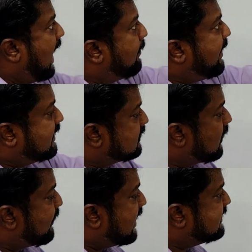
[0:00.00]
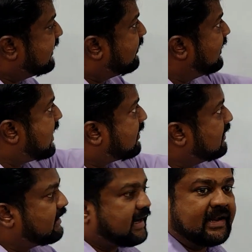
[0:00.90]
Apex of this
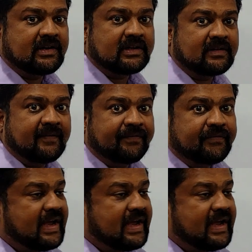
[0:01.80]
equilateral triangle,